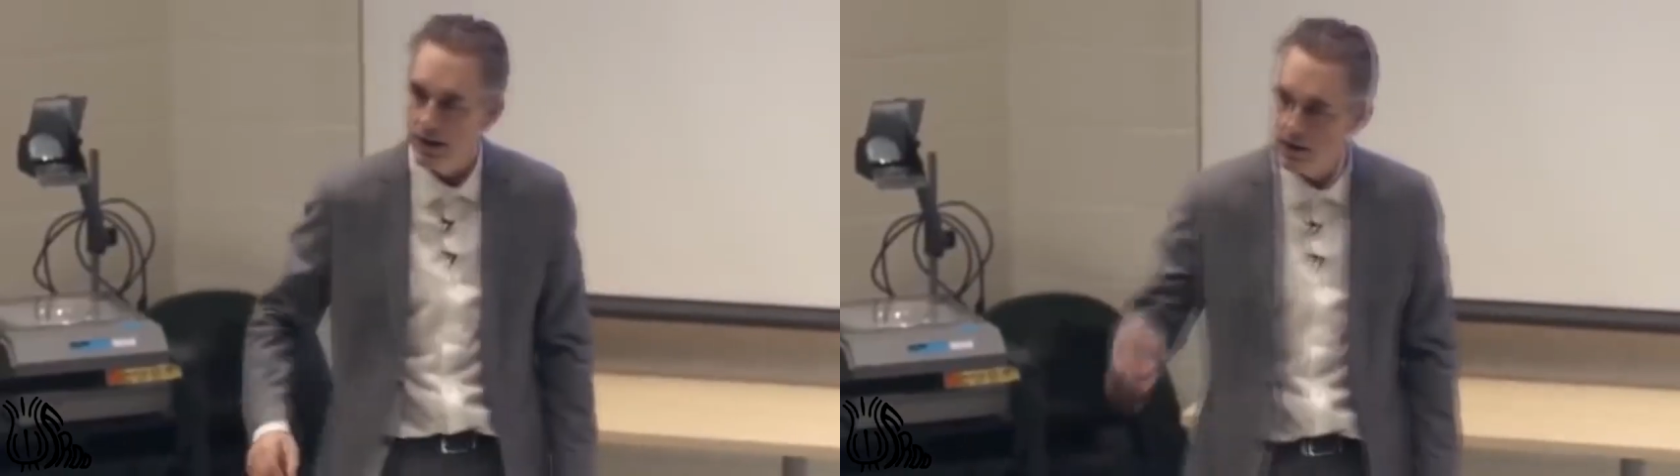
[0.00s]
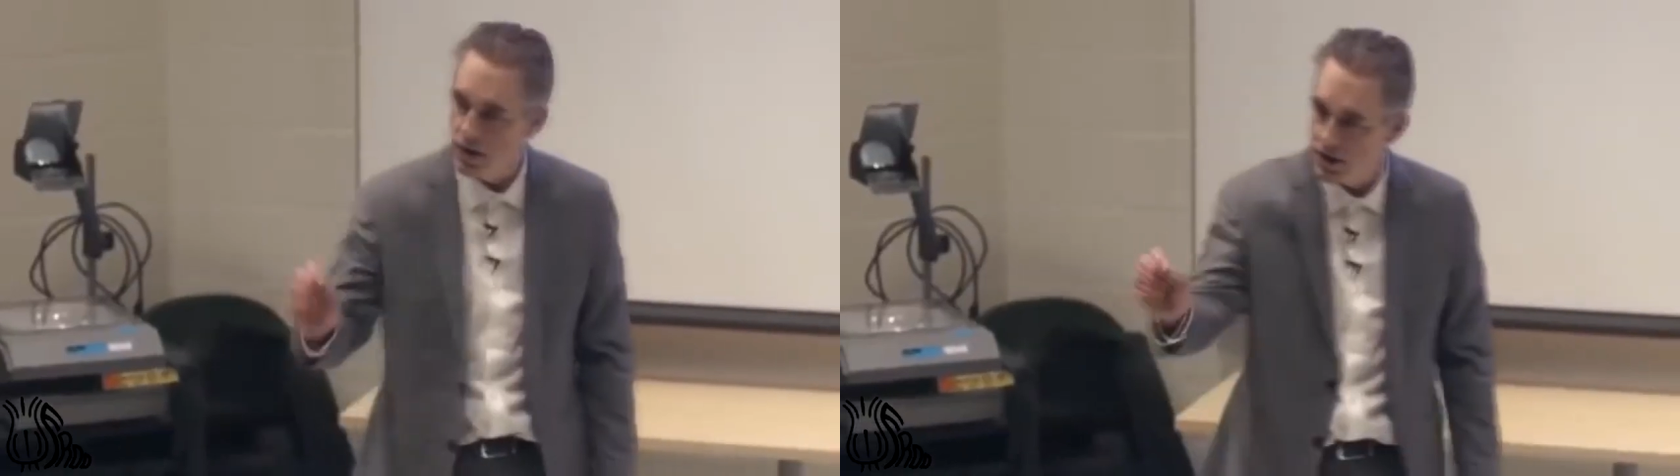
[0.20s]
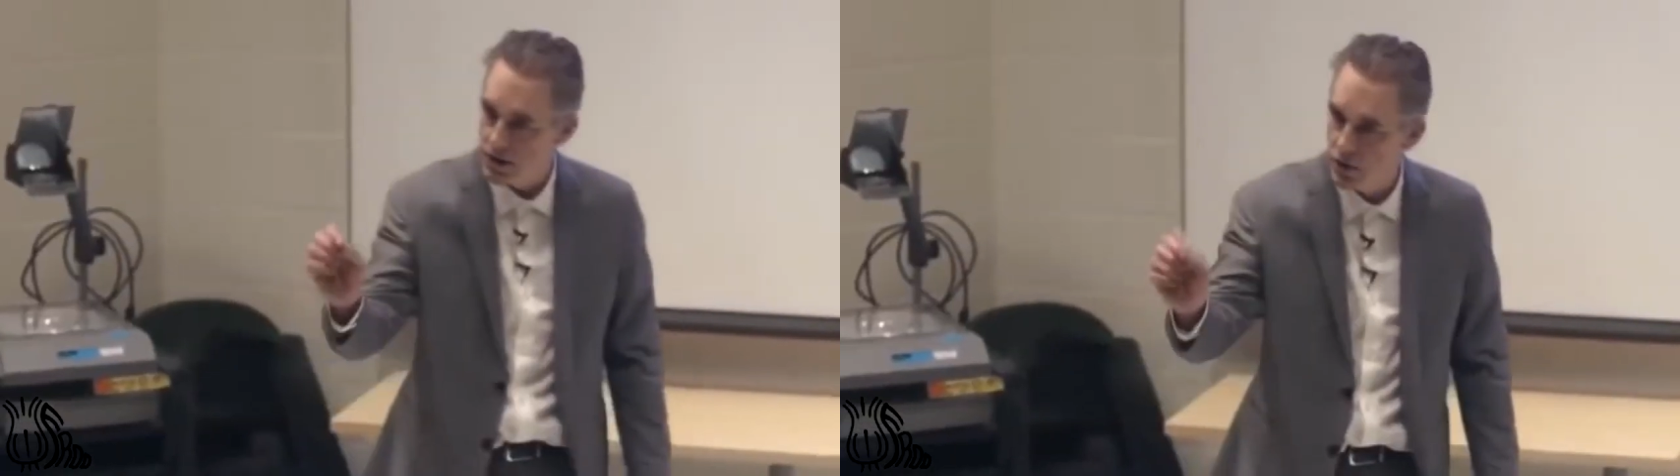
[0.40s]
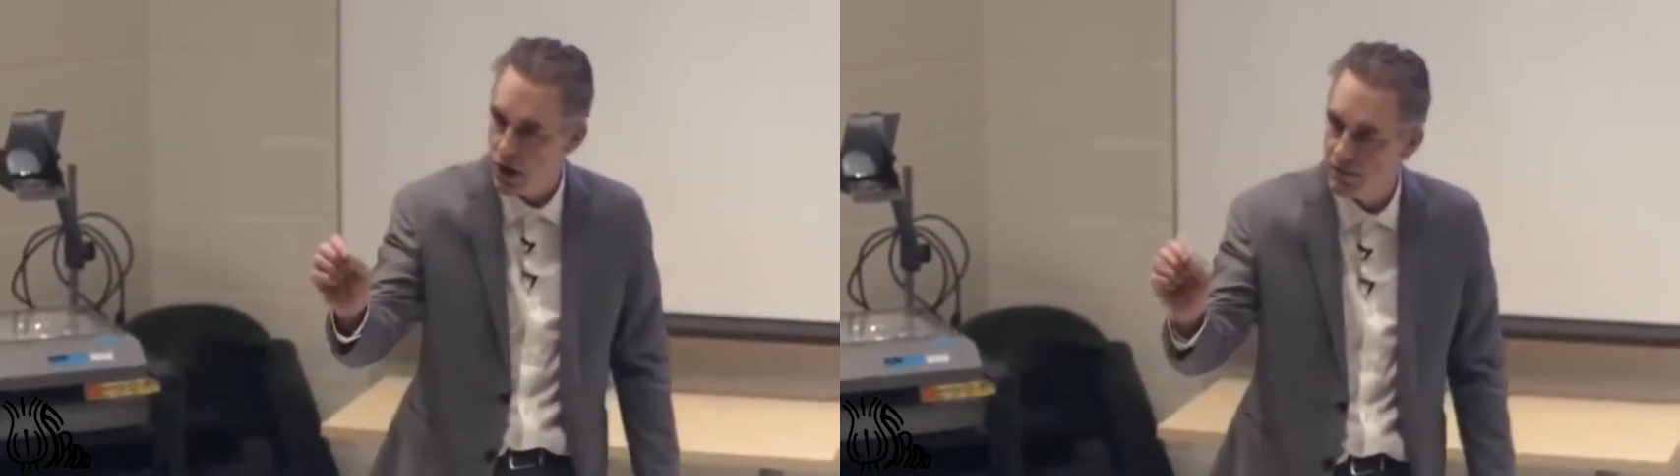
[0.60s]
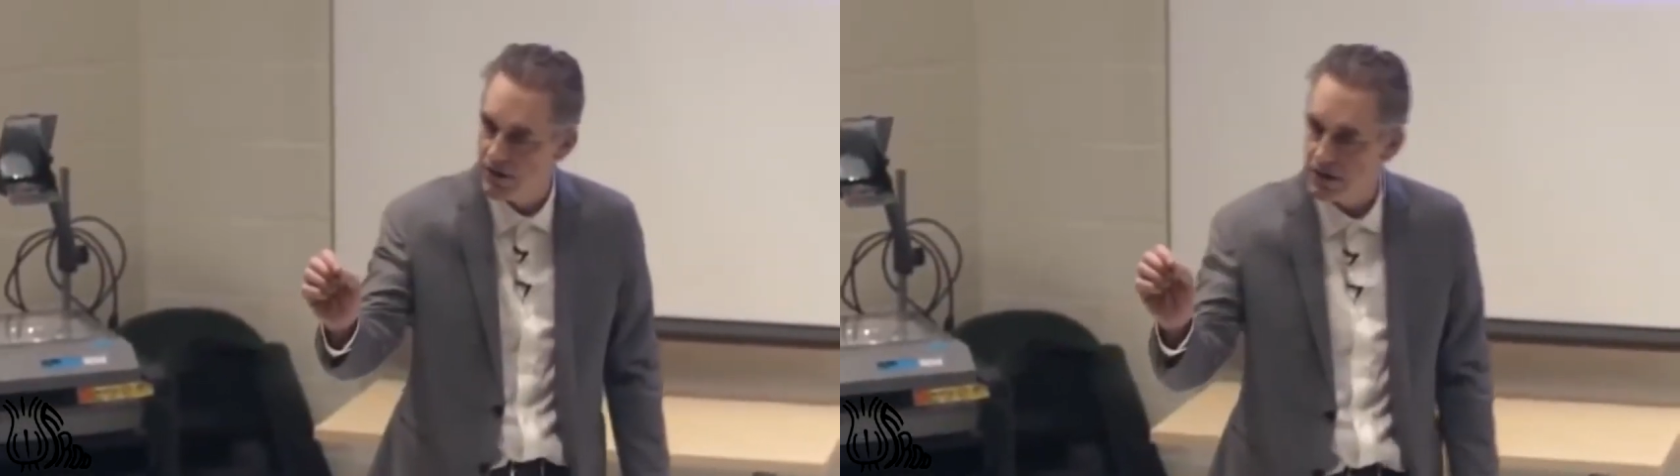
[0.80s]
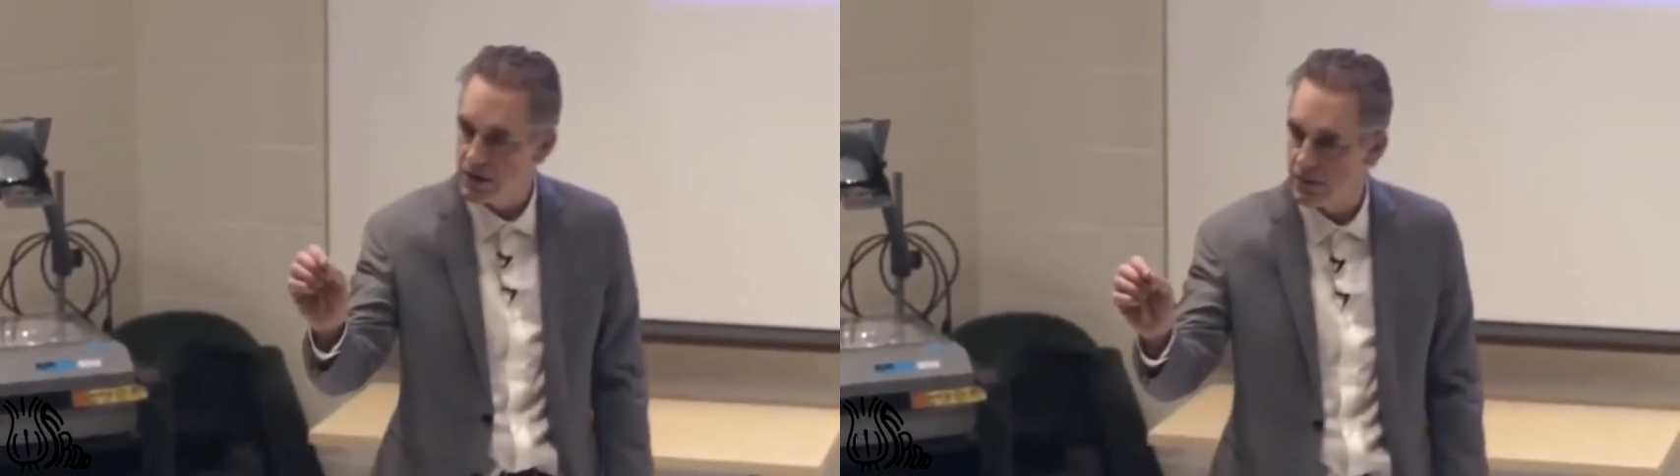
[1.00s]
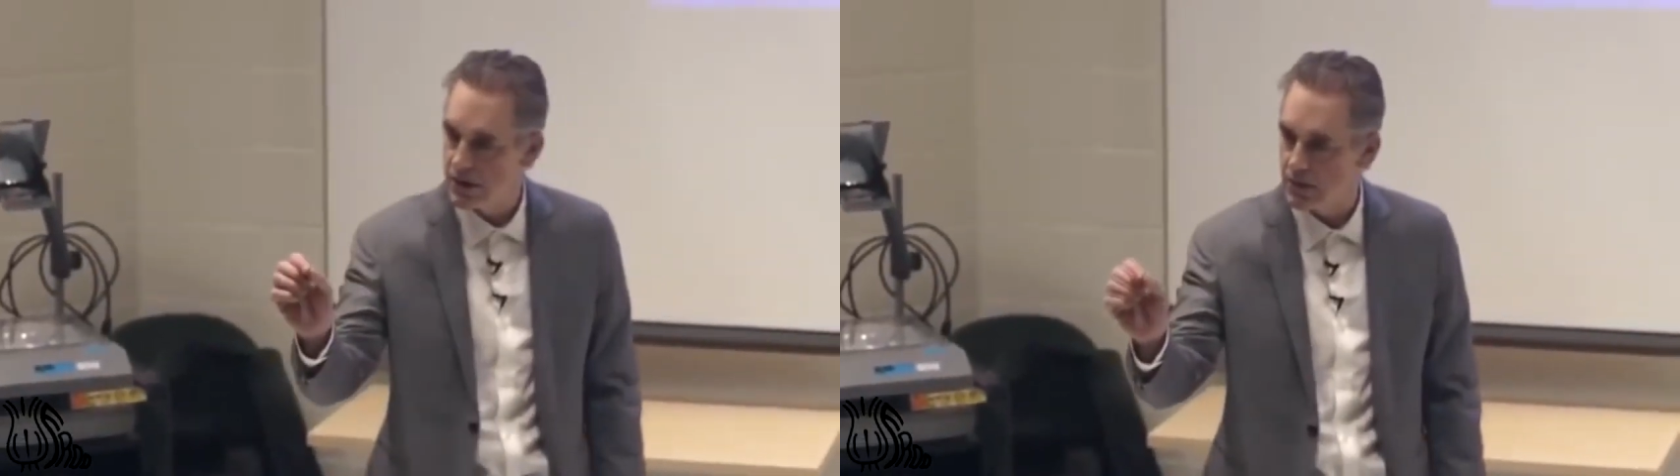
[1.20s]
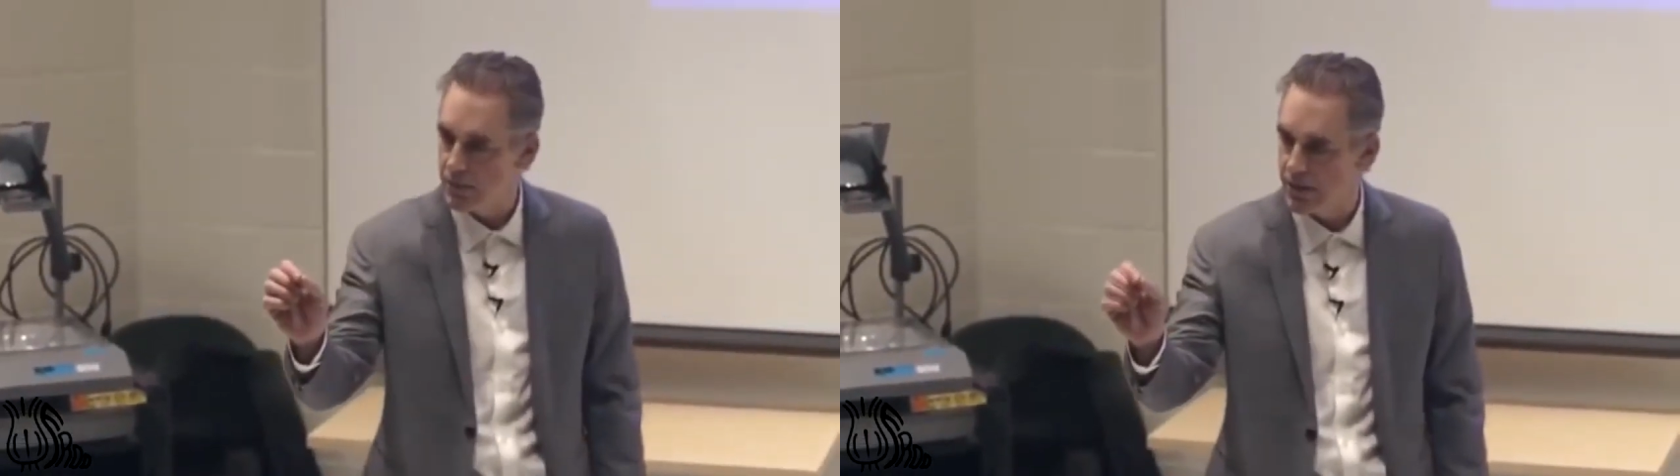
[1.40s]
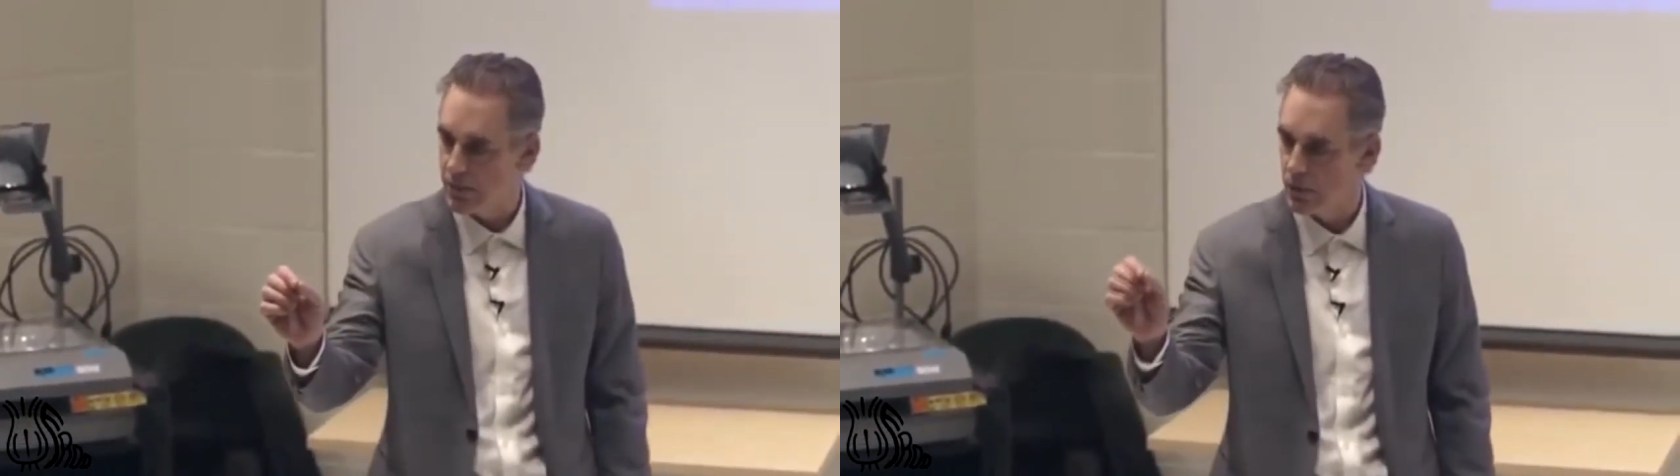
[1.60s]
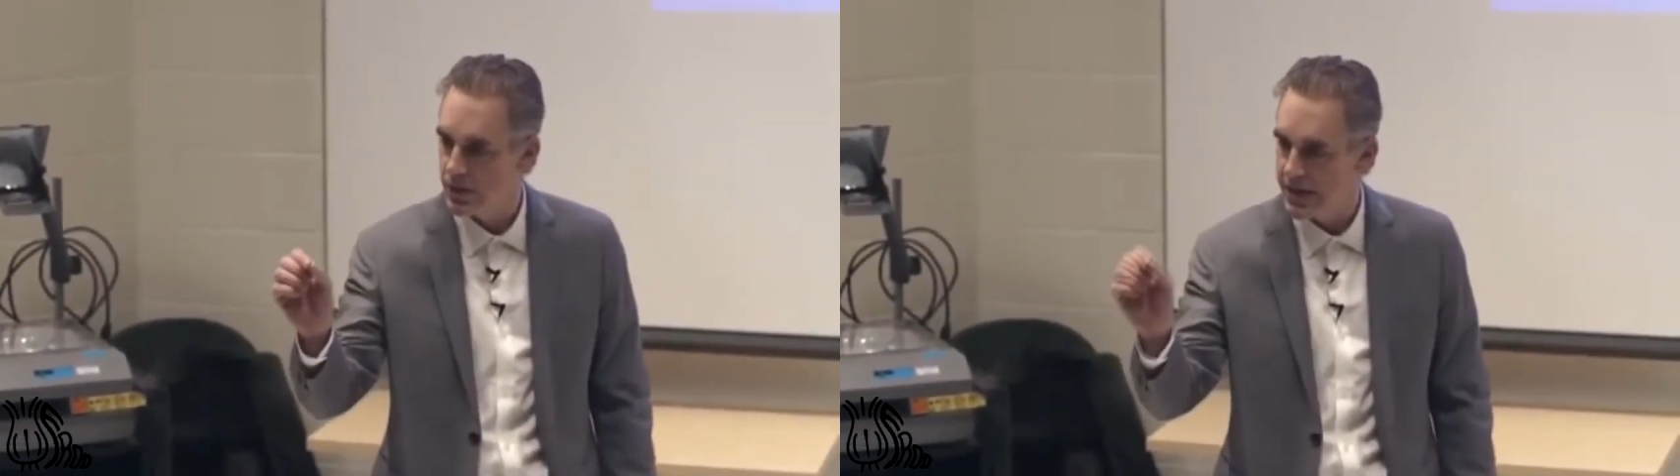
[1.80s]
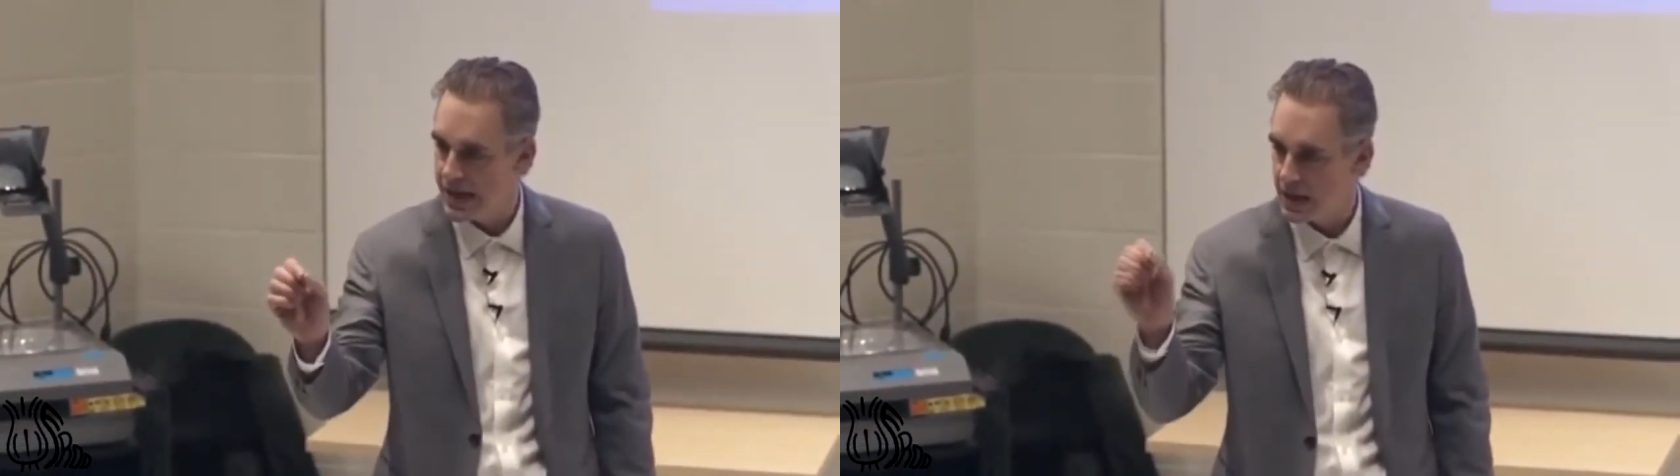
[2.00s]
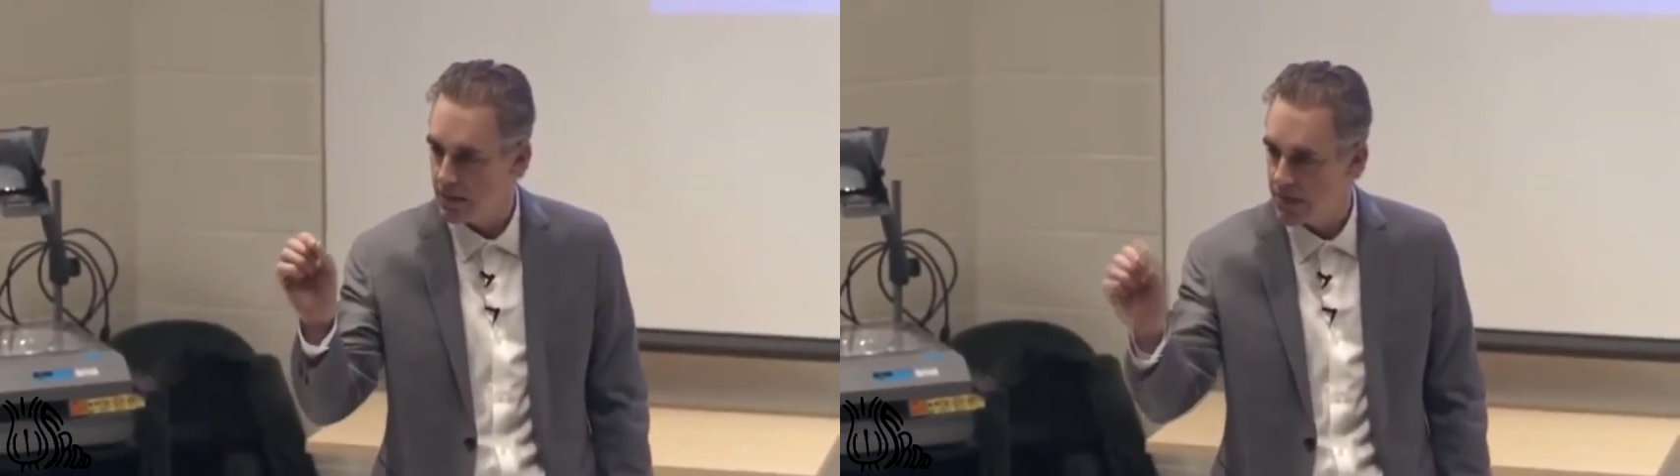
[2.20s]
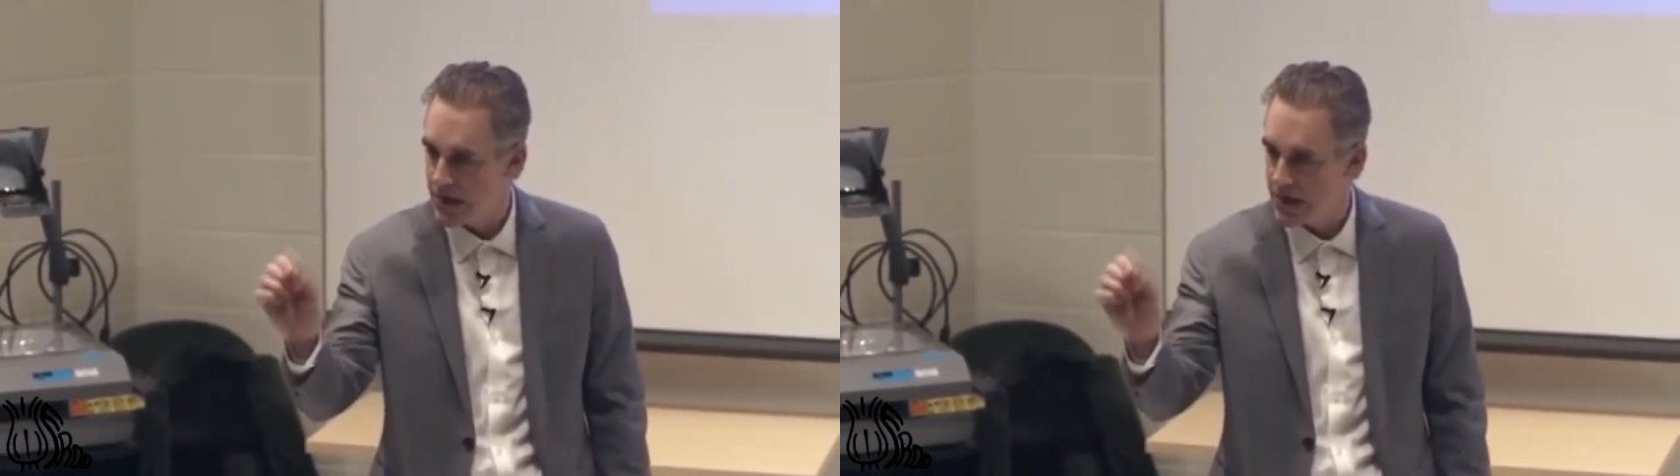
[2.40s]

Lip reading: It's not so obvious to me that people would take the